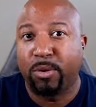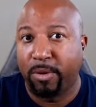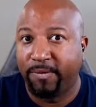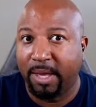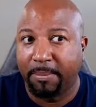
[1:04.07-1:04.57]

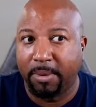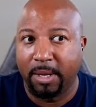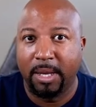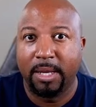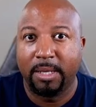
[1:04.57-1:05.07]
the company,
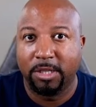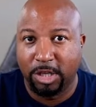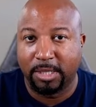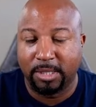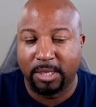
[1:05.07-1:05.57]

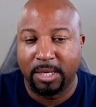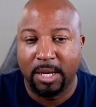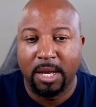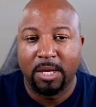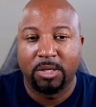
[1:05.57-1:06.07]
Justin.
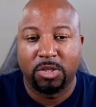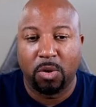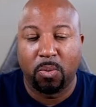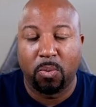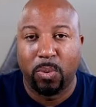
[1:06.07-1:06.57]
So
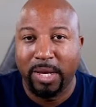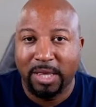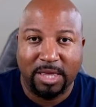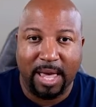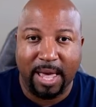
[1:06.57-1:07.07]
with
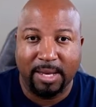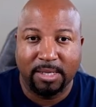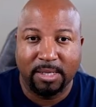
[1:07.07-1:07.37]
that,